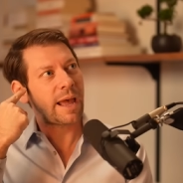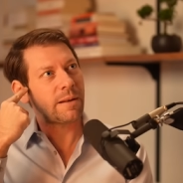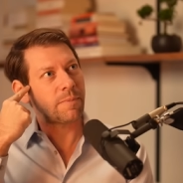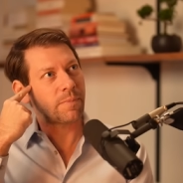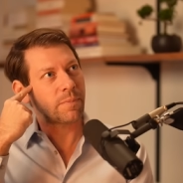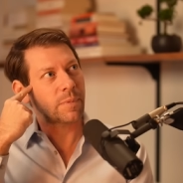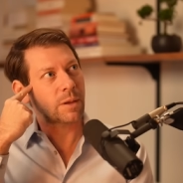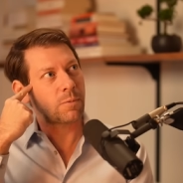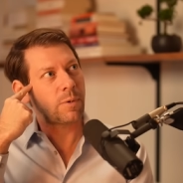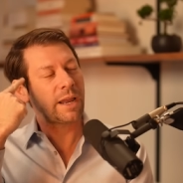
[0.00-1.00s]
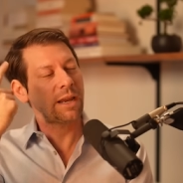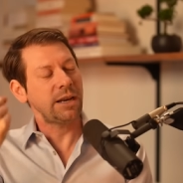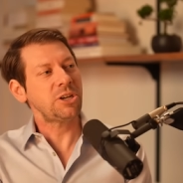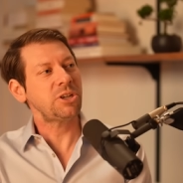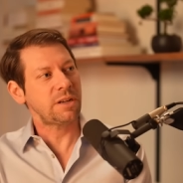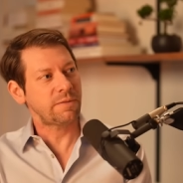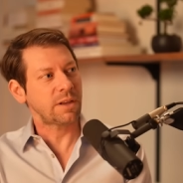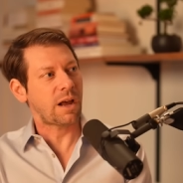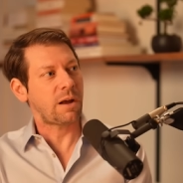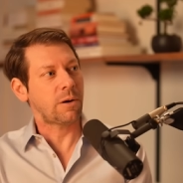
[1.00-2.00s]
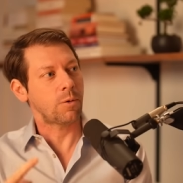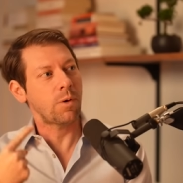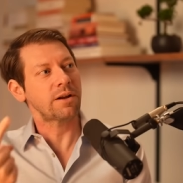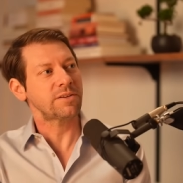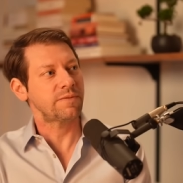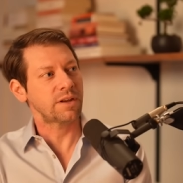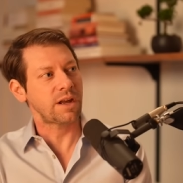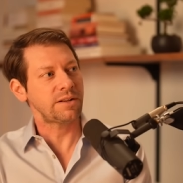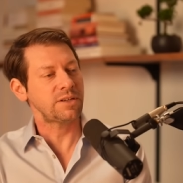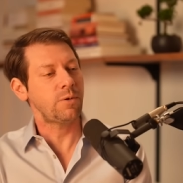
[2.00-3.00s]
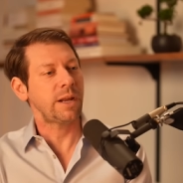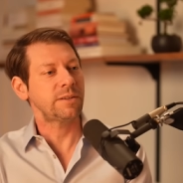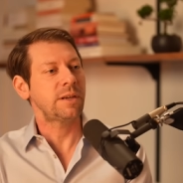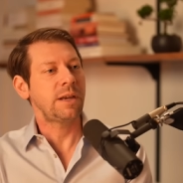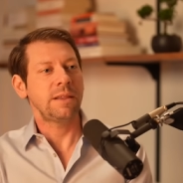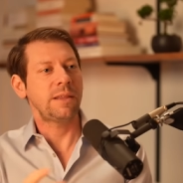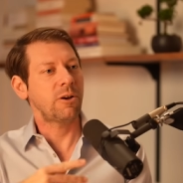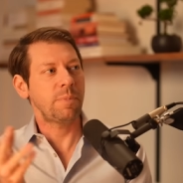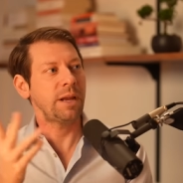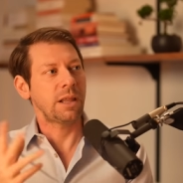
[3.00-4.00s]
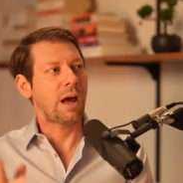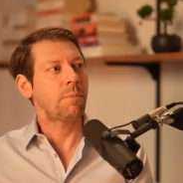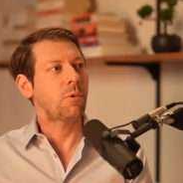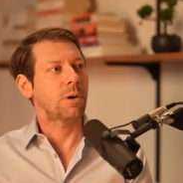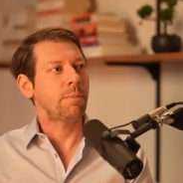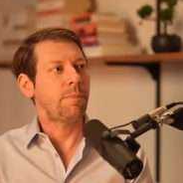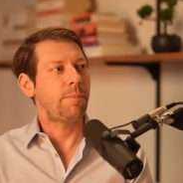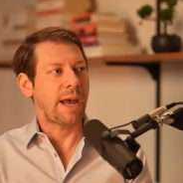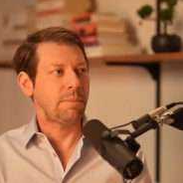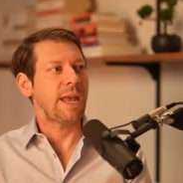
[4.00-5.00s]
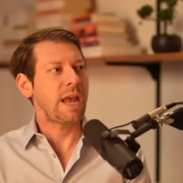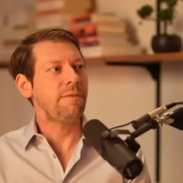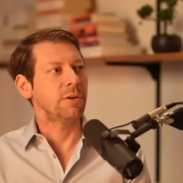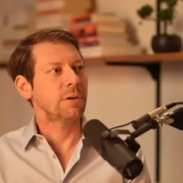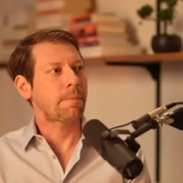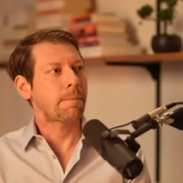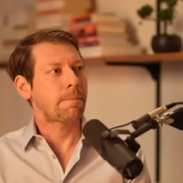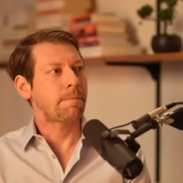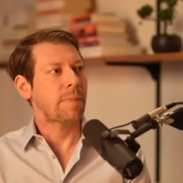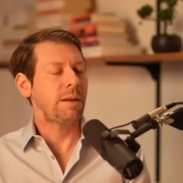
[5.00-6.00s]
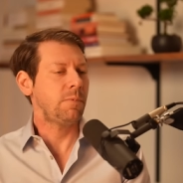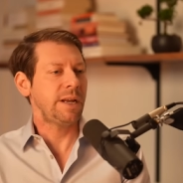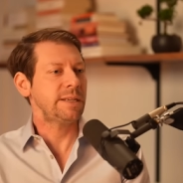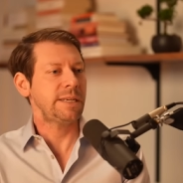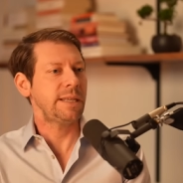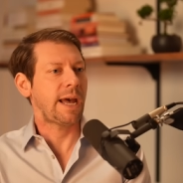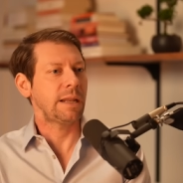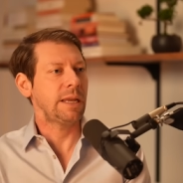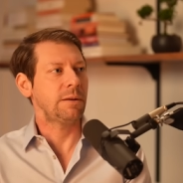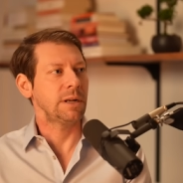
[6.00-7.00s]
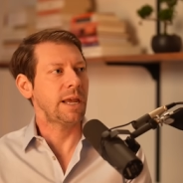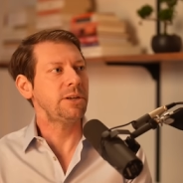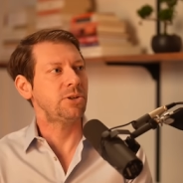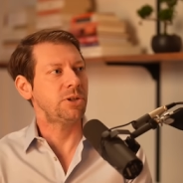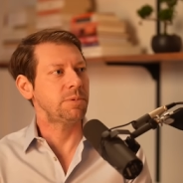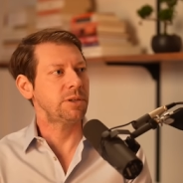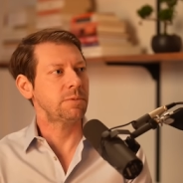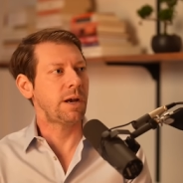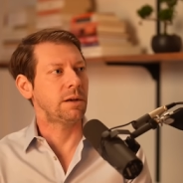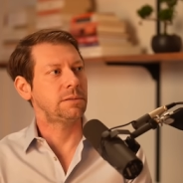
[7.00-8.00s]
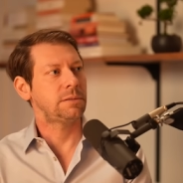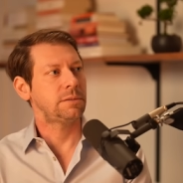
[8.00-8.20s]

that recognition of the or awareness of the consequence, there would be a lot more bad behavior. And we can see that in relationships as well